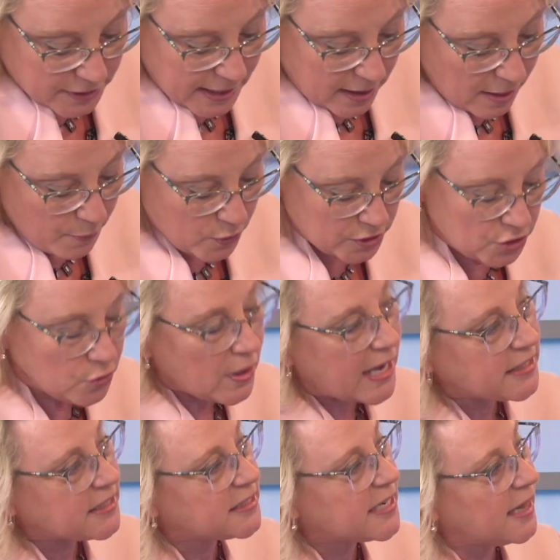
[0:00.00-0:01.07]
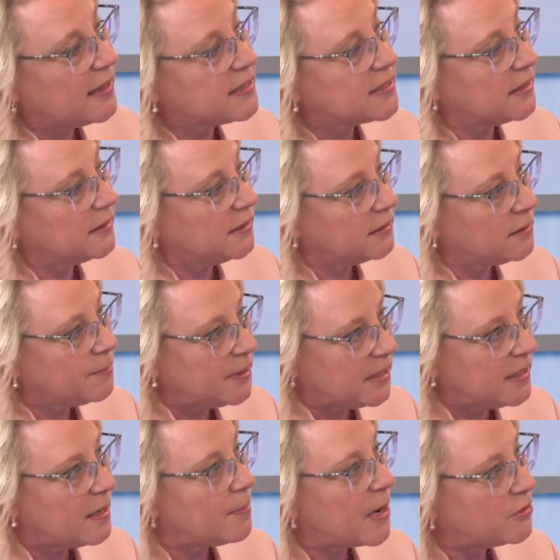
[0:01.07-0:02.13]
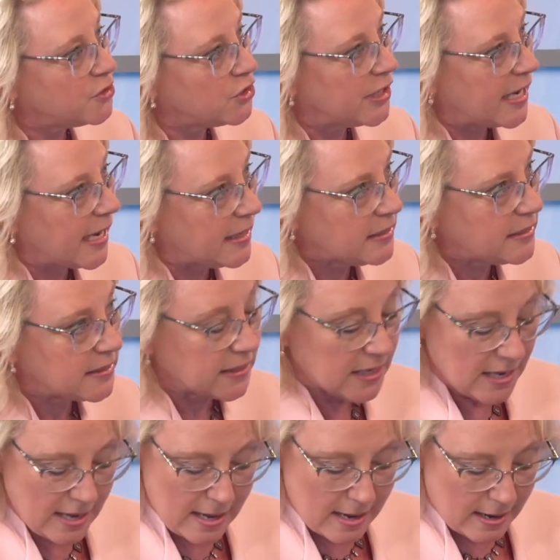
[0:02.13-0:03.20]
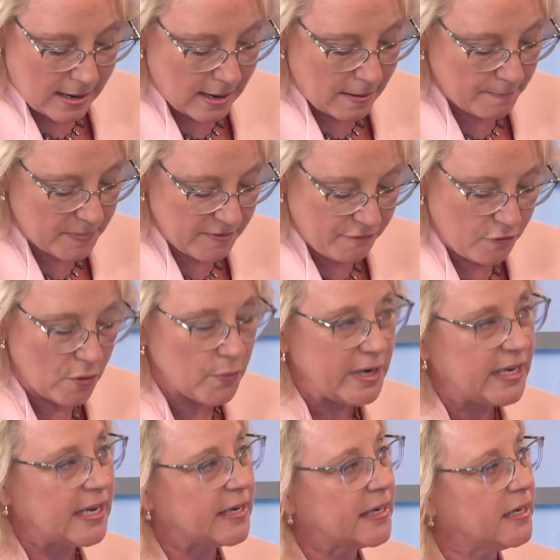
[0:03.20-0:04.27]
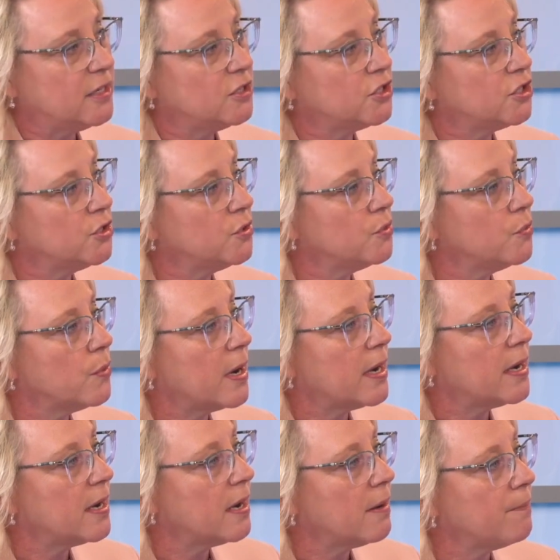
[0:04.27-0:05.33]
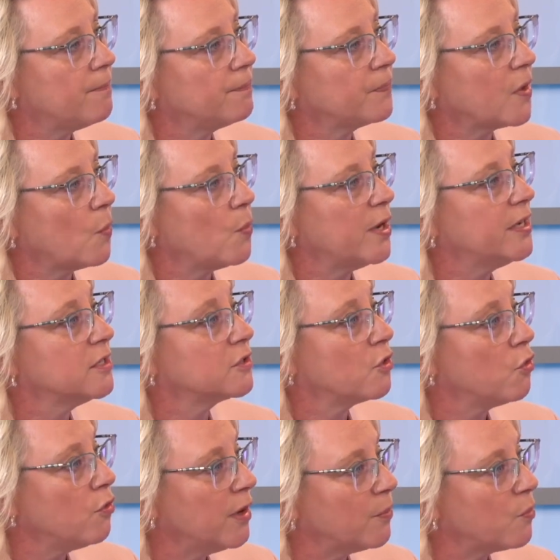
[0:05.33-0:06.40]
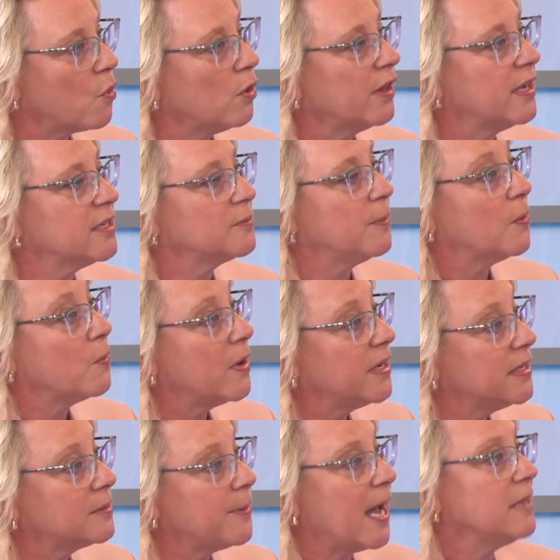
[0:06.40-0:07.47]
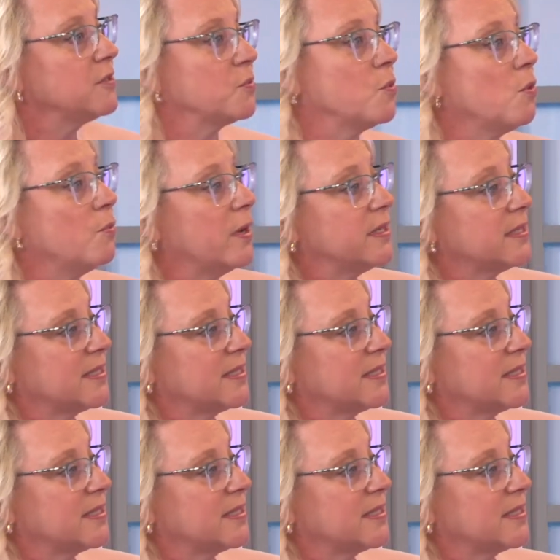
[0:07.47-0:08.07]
Soehl, would you like to tell us a little bit about your guest before we get into what his current role is, but what his past role was?